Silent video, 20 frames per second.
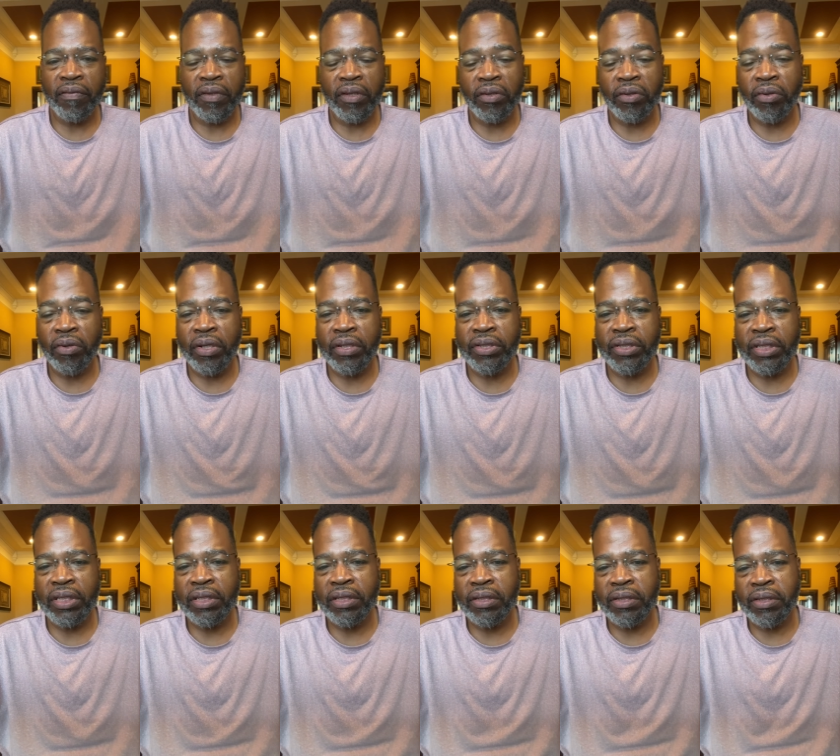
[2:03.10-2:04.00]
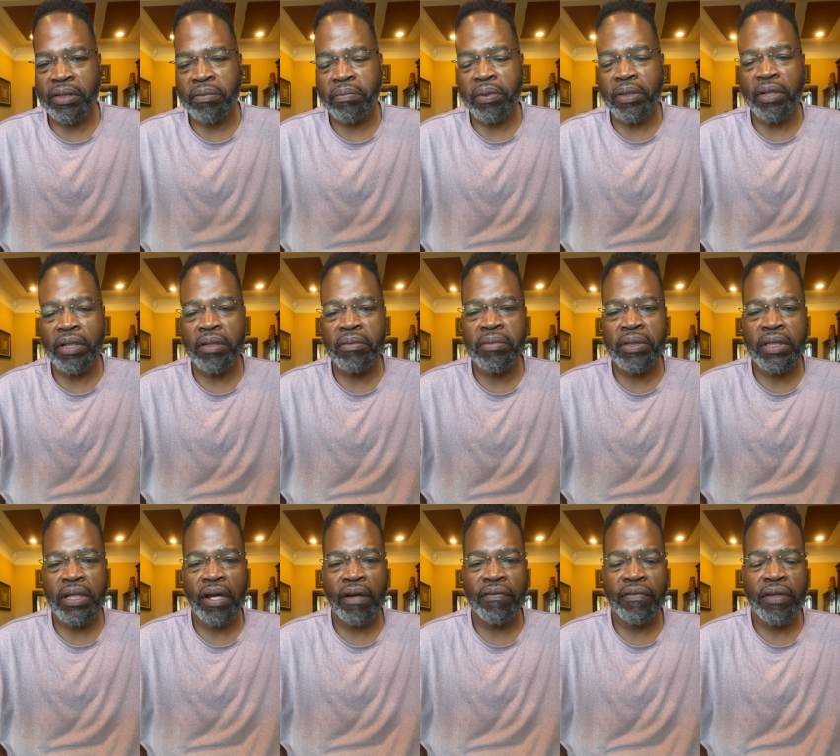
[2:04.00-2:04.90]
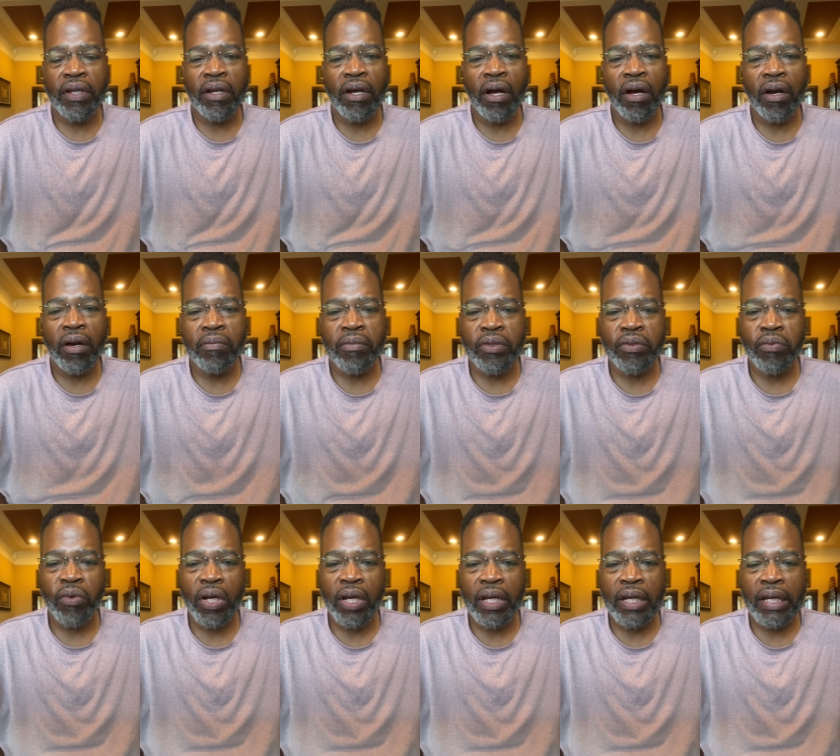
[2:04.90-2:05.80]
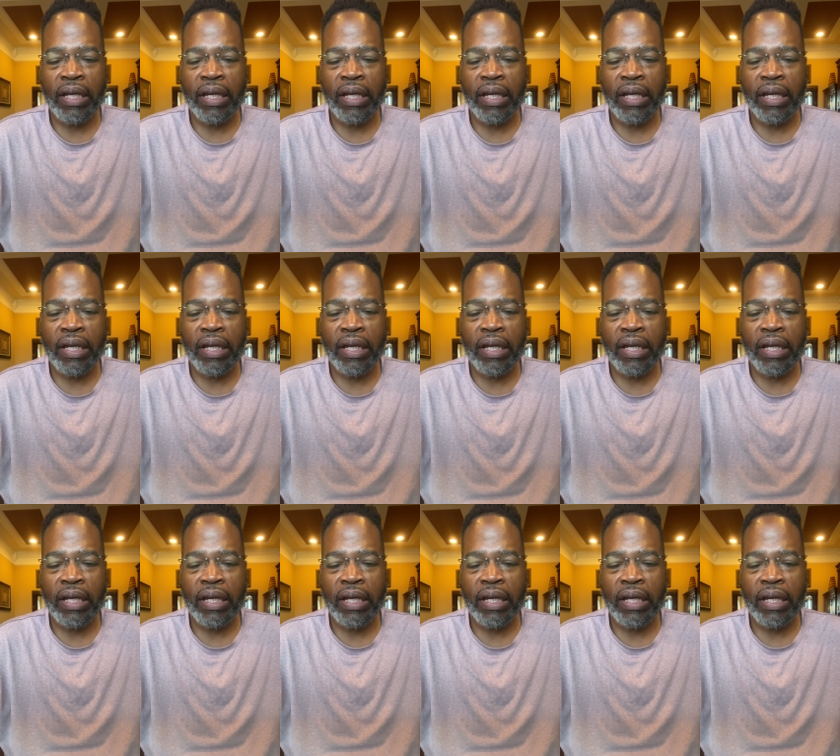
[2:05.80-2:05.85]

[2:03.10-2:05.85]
the Lord Jesus put himself in harm's way.